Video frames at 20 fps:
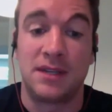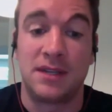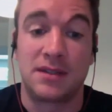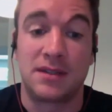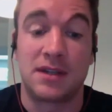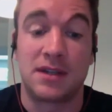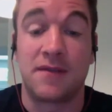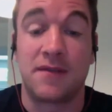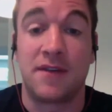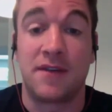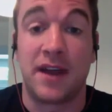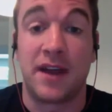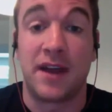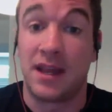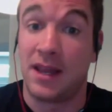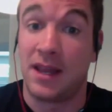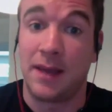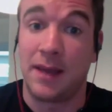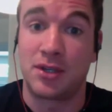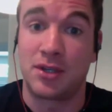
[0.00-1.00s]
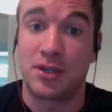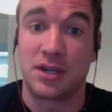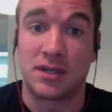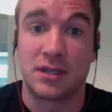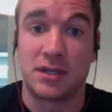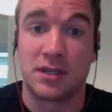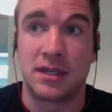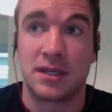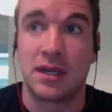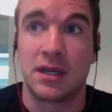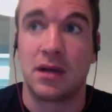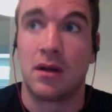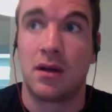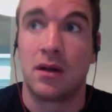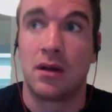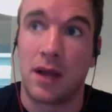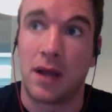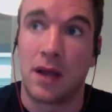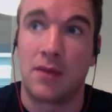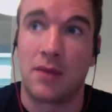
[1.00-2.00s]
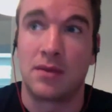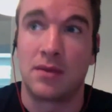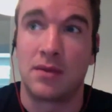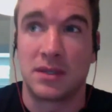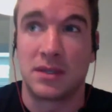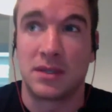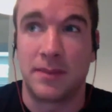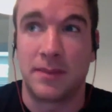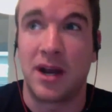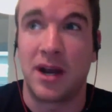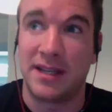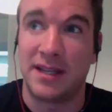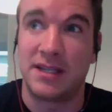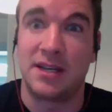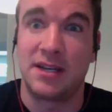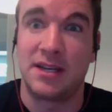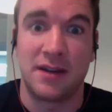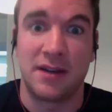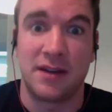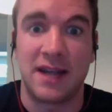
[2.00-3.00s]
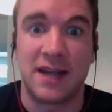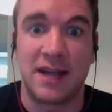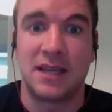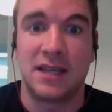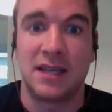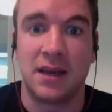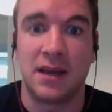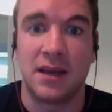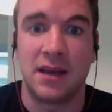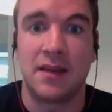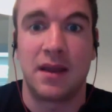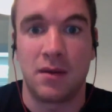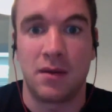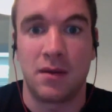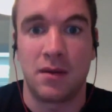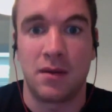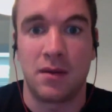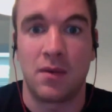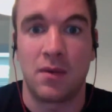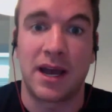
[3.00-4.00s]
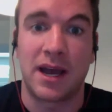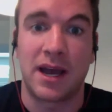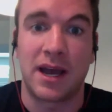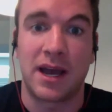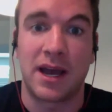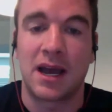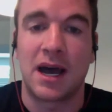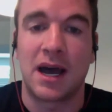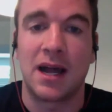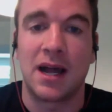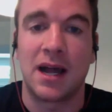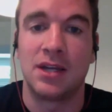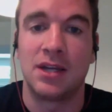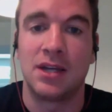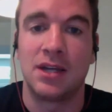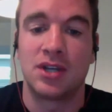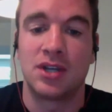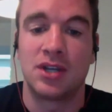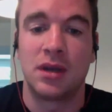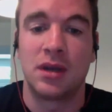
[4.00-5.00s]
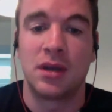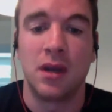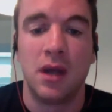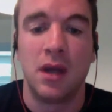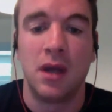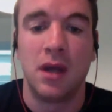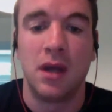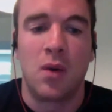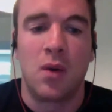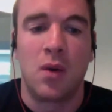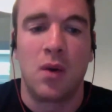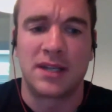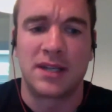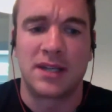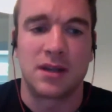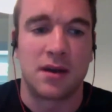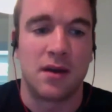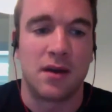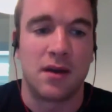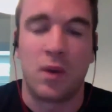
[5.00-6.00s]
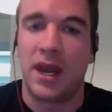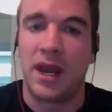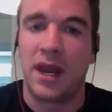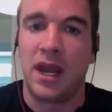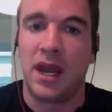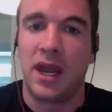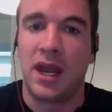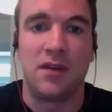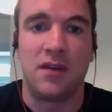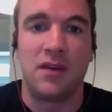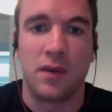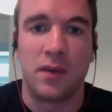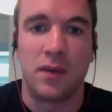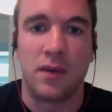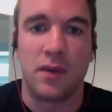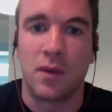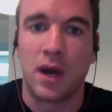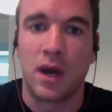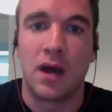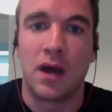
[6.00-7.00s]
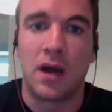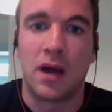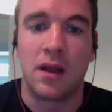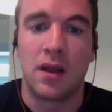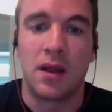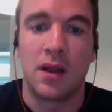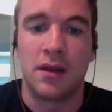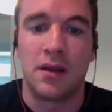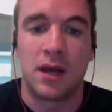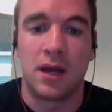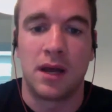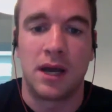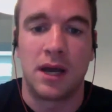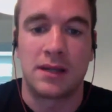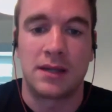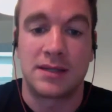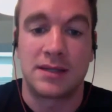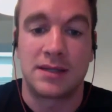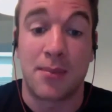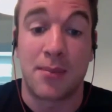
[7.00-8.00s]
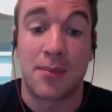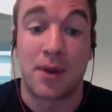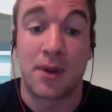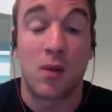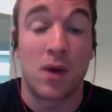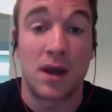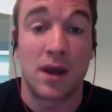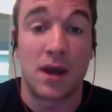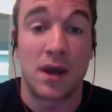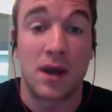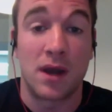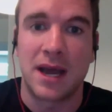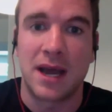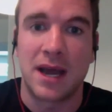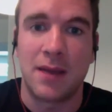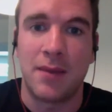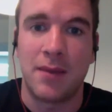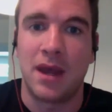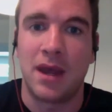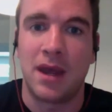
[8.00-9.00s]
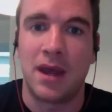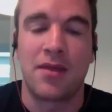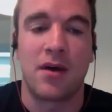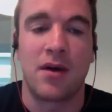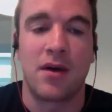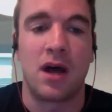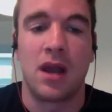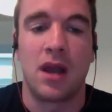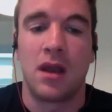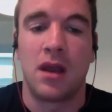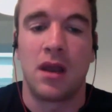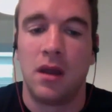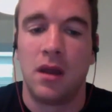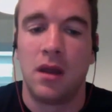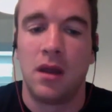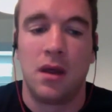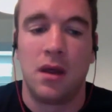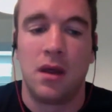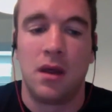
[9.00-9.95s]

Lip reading: didn't start fighting in the amateurs until I was about 18 or 19. And then when I got into college and when I started winning and doing well and Top Rank wanted to sign me, I thought,